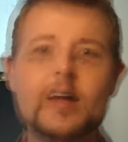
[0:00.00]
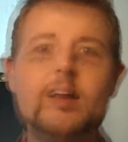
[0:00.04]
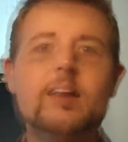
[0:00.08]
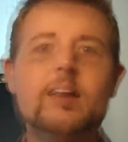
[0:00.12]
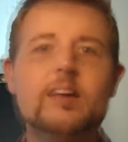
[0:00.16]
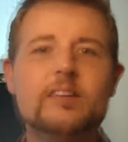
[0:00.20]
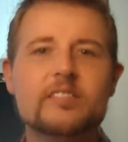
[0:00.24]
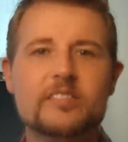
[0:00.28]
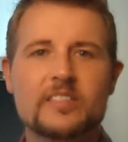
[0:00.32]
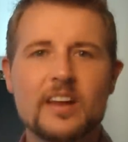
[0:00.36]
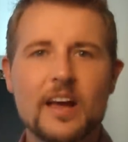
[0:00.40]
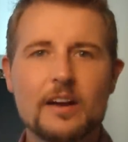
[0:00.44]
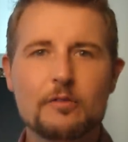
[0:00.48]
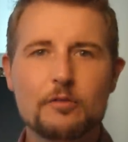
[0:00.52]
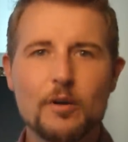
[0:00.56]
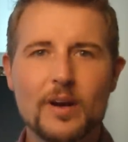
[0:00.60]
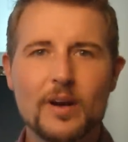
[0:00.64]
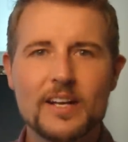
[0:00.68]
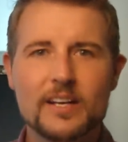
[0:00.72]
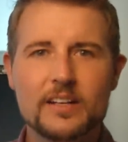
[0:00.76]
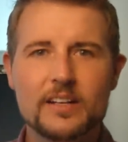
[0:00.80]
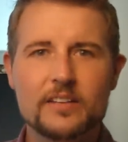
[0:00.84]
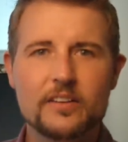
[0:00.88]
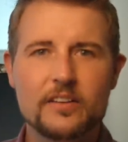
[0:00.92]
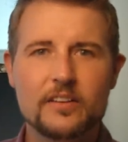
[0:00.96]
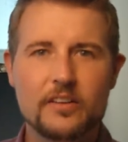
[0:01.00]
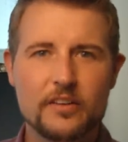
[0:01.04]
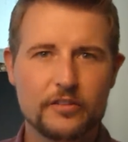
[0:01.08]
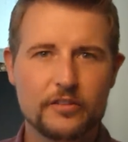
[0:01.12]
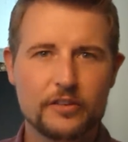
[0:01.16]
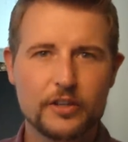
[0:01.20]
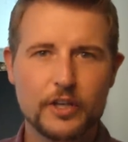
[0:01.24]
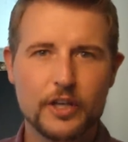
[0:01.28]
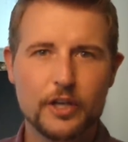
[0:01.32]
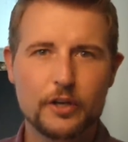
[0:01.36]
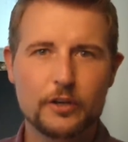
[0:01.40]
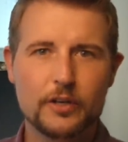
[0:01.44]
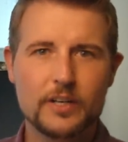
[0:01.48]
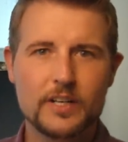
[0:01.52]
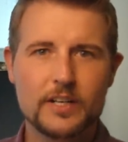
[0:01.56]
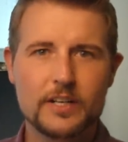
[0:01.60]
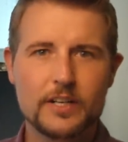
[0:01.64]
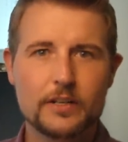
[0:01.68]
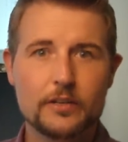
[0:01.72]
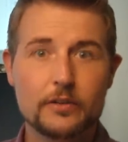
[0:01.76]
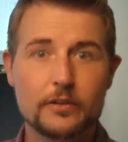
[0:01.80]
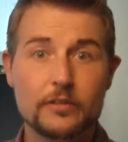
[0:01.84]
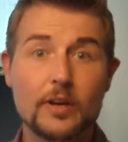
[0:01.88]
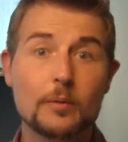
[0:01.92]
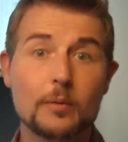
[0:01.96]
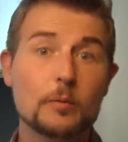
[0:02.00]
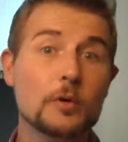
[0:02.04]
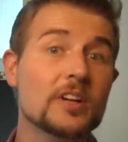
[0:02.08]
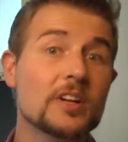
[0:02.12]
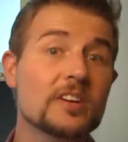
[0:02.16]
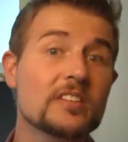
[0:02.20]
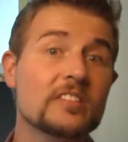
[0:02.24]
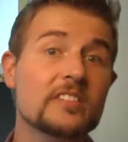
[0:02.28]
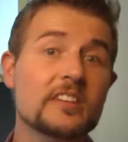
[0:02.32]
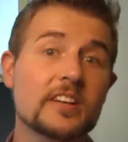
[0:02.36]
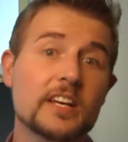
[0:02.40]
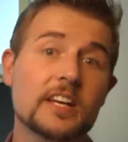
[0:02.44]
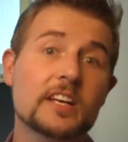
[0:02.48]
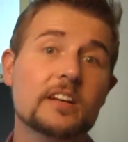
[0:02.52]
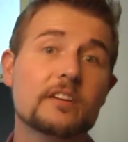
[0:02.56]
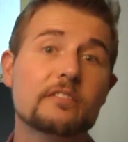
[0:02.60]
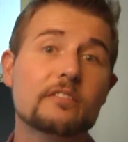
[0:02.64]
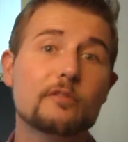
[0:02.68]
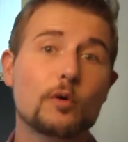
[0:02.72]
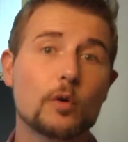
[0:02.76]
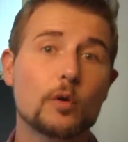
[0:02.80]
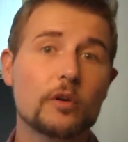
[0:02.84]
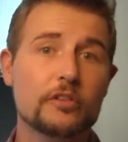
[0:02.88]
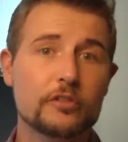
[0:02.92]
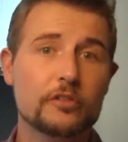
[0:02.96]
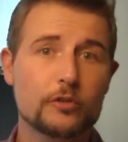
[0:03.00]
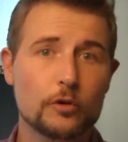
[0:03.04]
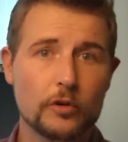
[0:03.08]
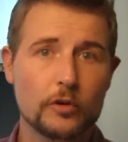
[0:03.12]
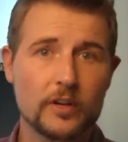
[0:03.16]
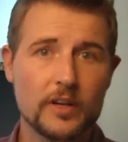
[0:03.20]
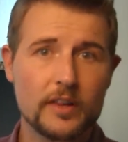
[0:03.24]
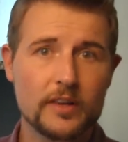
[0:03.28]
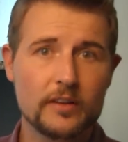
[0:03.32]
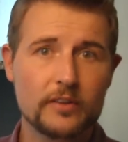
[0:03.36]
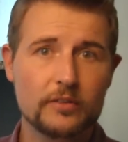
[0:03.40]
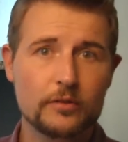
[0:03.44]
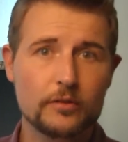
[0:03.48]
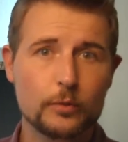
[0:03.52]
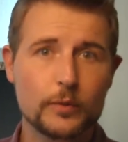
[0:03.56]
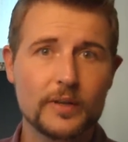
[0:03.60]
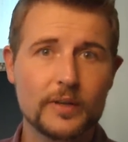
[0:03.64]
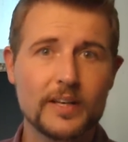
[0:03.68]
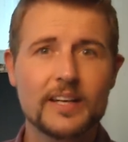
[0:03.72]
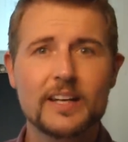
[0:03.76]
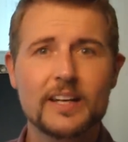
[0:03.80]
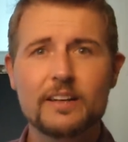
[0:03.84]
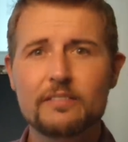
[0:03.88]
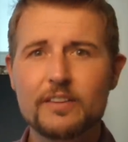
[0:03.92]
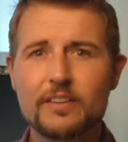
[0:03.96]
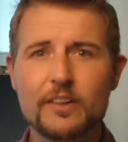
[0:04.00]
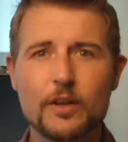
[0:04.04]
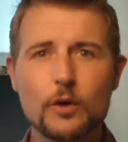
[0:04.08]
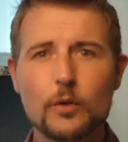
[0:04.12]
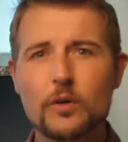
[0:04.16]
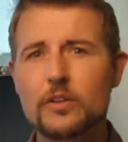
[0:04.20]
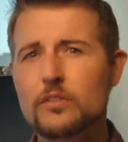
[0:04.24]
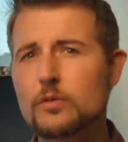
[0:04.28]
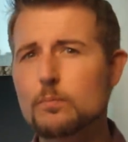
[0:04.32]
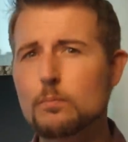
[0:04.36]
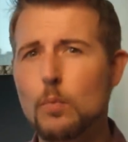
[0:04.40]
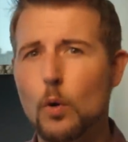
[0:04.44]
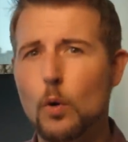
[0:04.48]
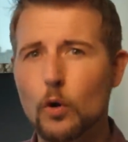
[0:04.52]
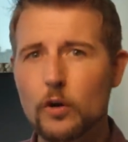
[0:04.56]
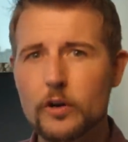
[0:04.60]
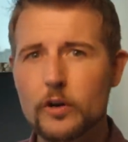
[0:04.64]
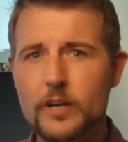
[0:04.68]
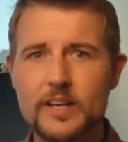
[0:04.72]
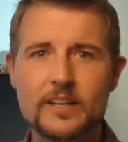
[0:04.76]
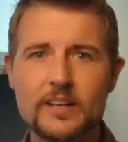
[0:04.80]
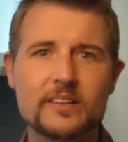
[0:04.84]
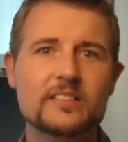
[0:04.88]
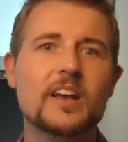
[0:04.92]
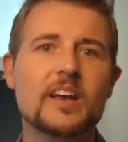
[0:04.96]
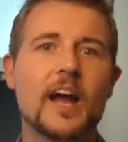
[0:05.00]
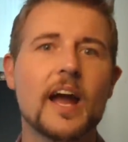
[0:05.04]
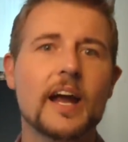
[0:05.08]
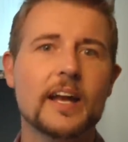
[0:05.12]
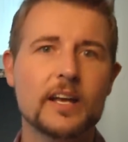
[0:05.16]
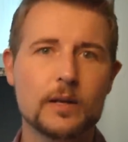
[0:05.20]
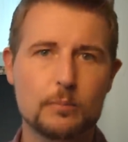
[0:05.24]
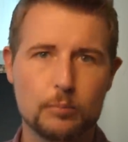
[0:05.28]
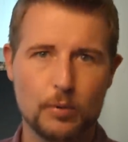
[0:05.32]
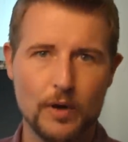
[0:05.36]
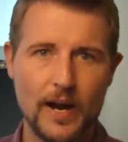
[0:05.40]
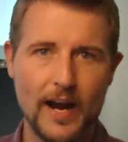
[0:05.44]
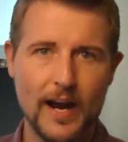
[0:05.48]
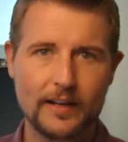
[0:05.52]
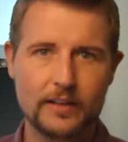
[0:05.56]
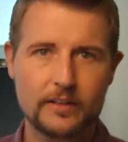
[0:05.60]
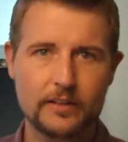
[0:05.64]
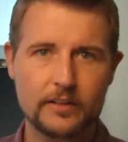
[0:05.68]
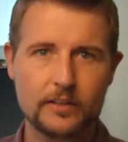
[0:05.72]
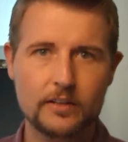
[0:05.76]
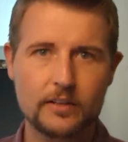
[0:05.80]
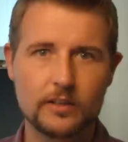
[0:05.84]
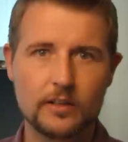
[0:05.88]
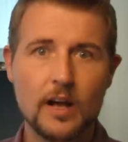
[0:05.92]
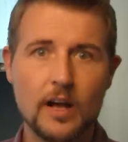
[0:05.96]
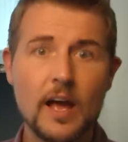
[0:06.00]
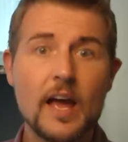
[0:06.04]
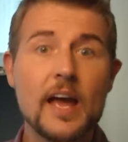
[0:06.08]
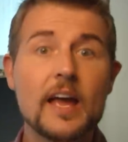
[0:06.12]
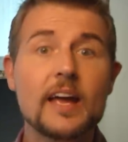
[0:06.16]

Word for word: Let's dive right into the security news. I'm going to sneak in a fourth story this week, even though it's boring, it's kind of practical.